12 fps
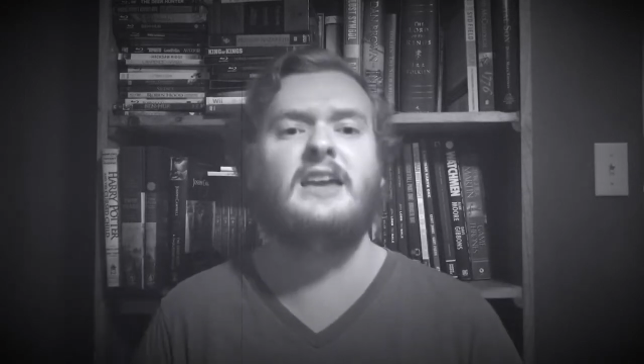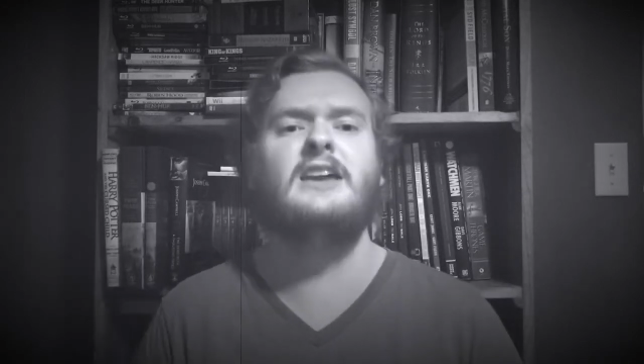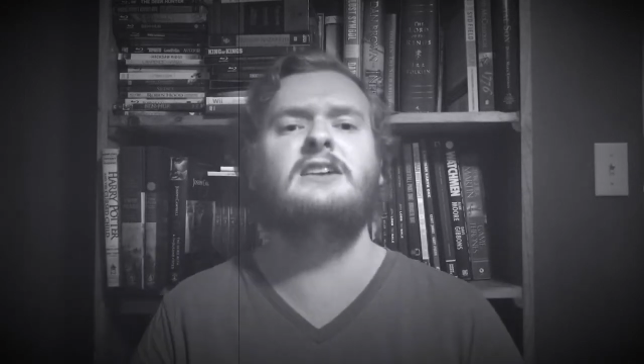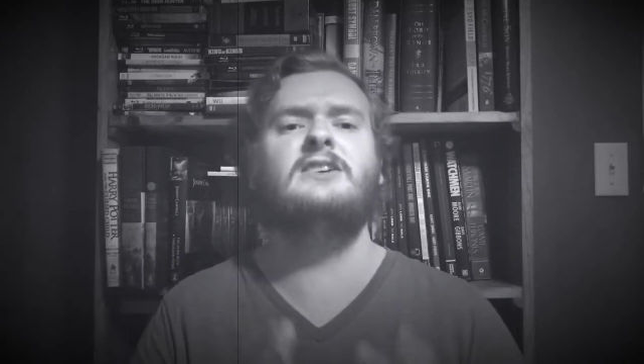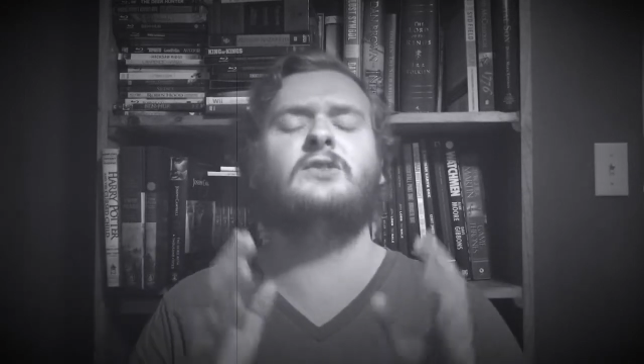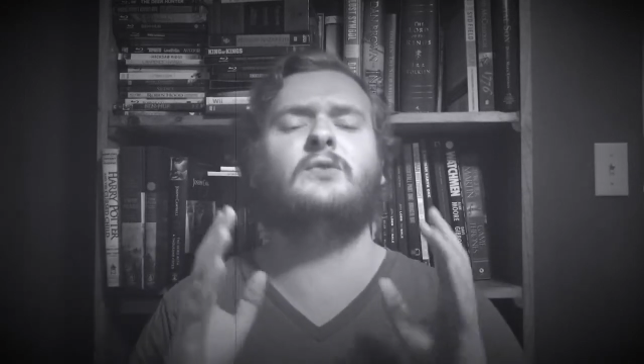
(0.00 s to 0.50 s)

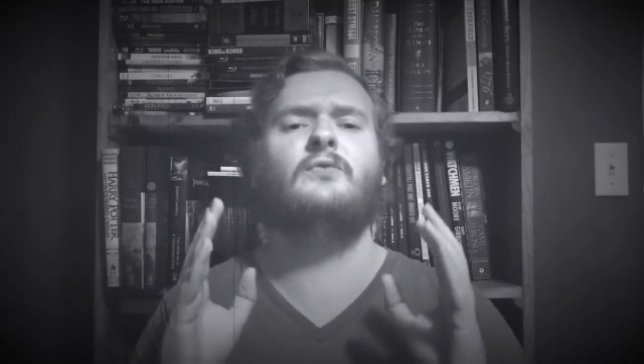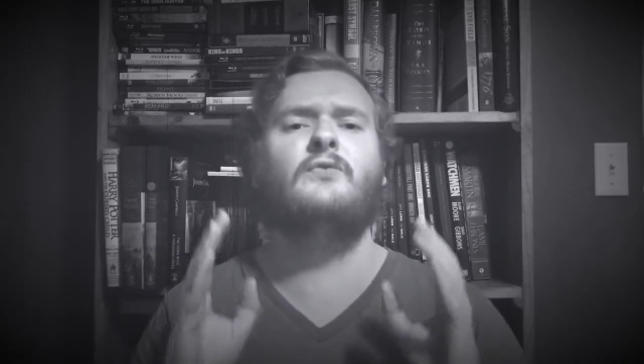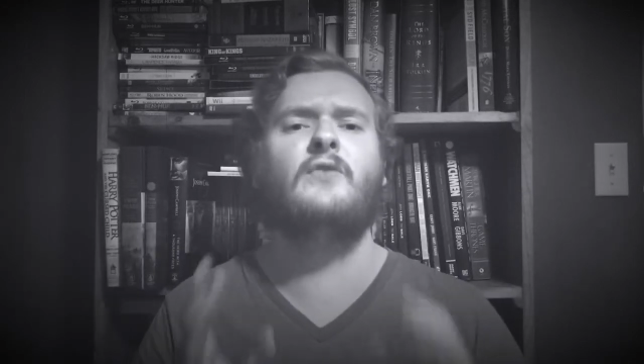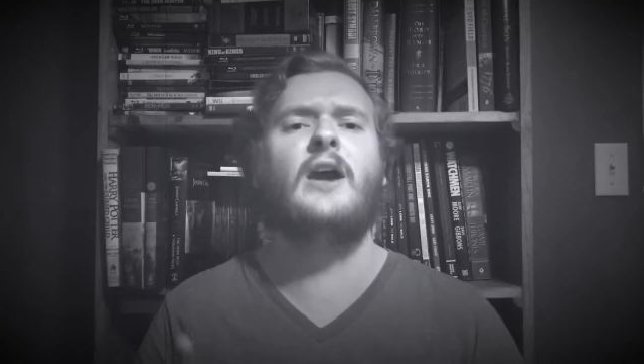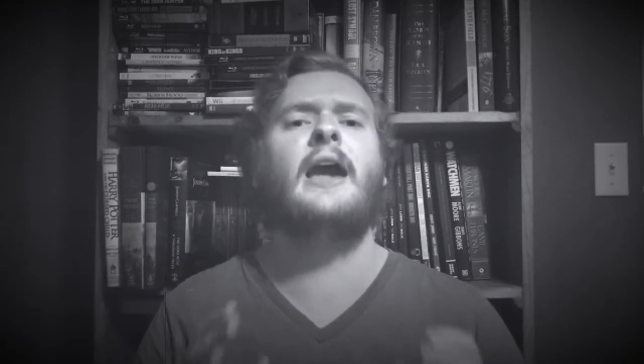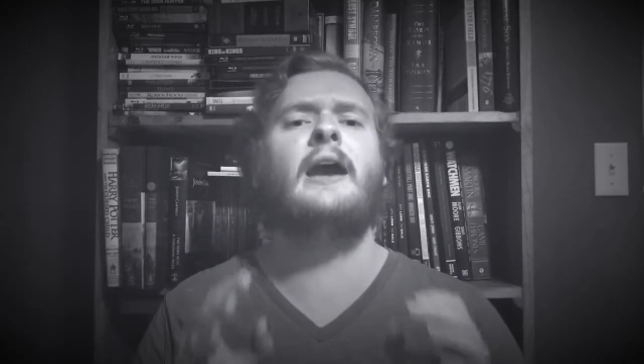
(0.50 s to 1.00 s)
It is
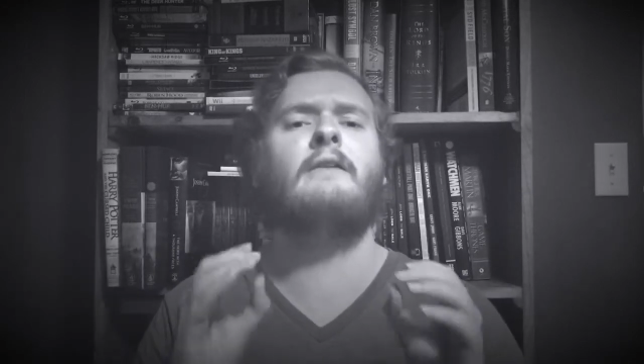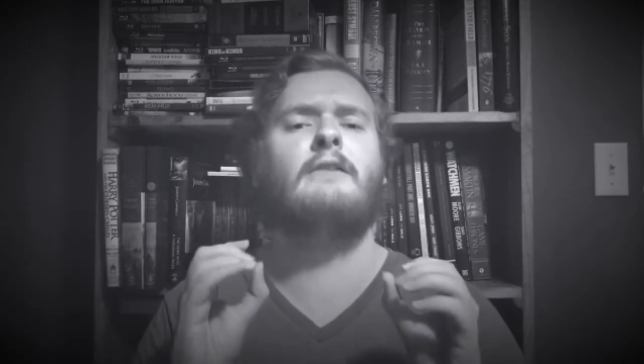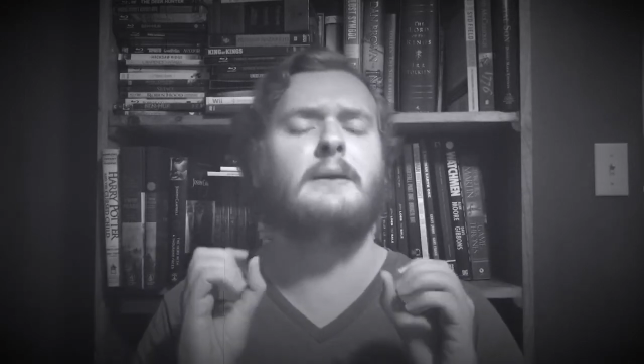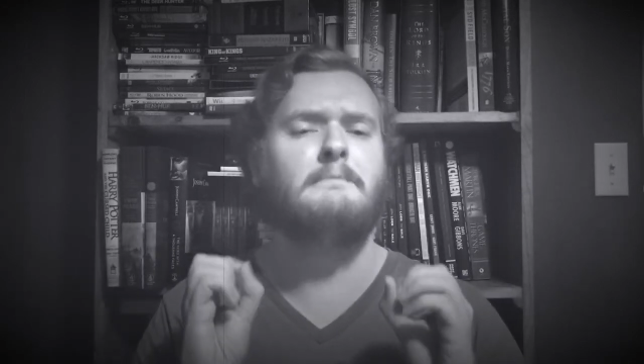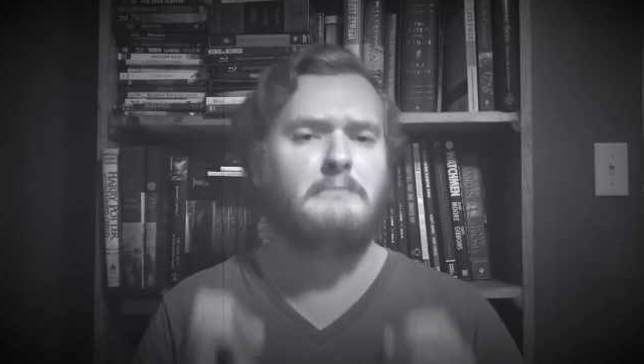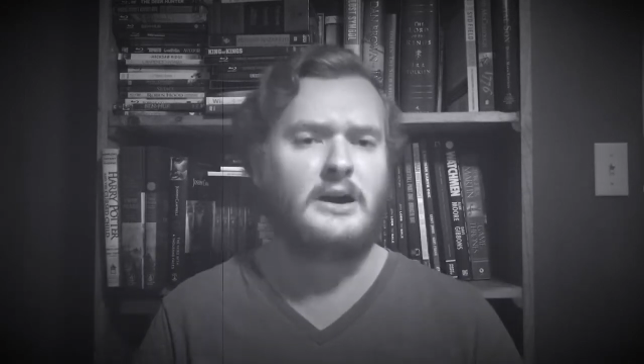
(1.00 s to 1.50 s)

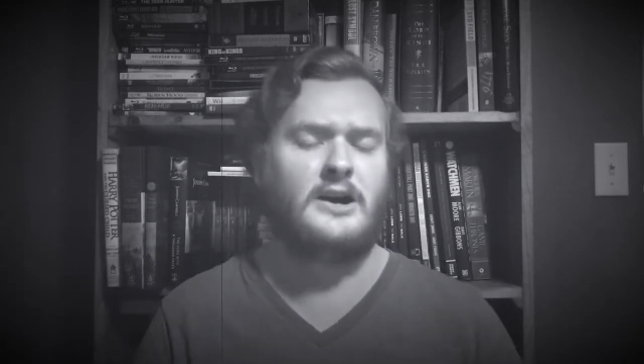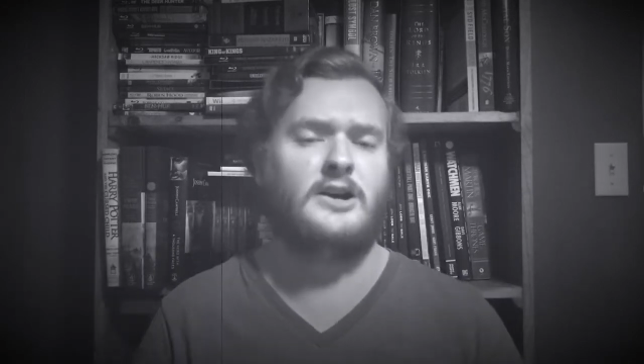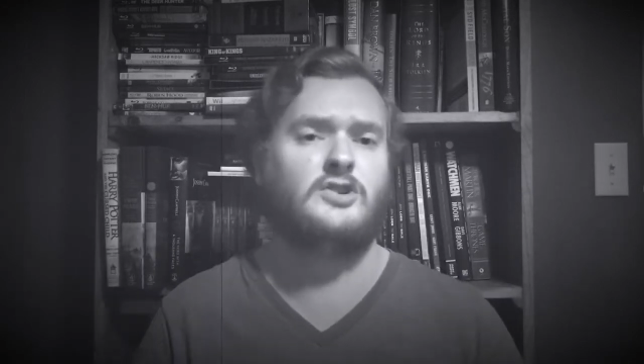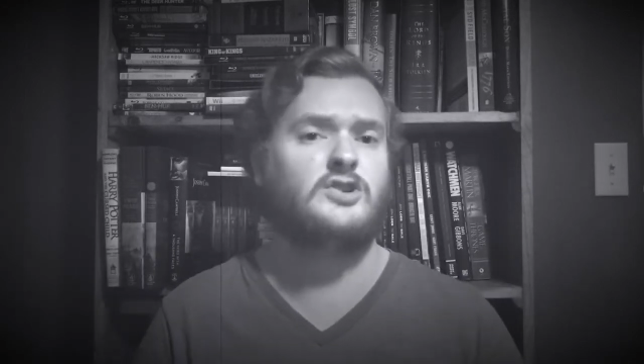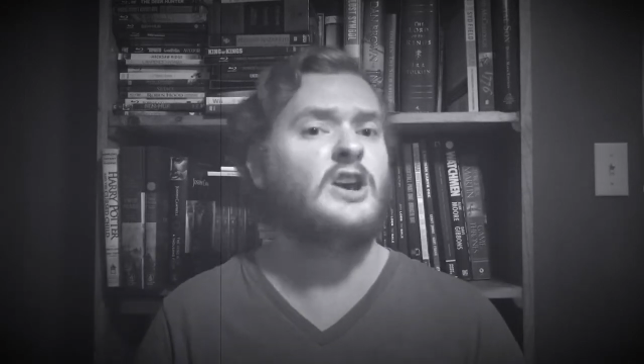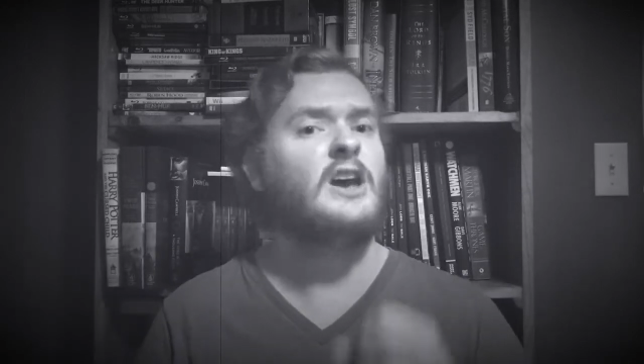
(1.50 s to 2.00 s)
very
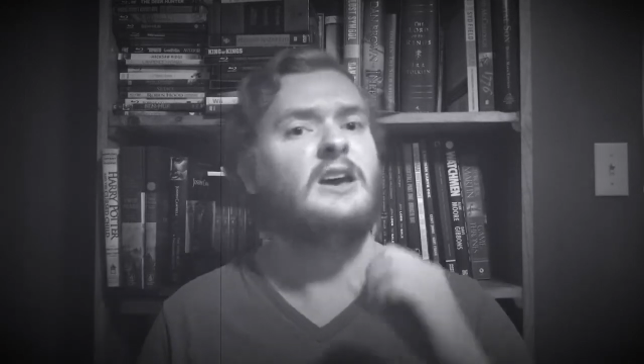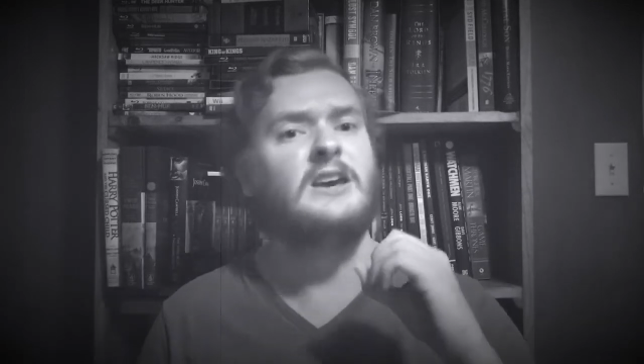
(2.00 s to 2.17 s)
much